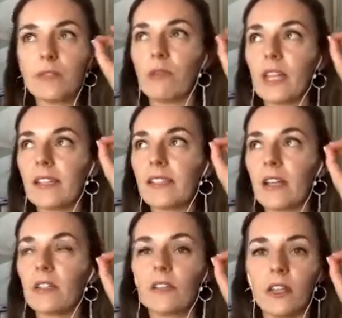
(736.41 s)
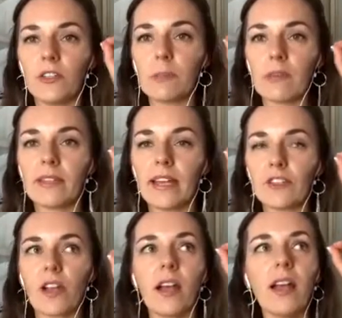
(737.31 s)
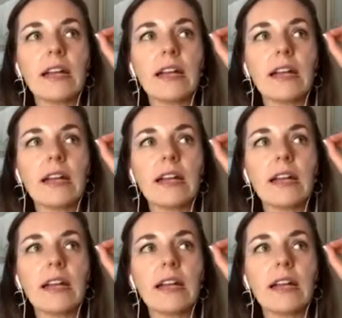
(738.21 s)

when I started learning about Tantra.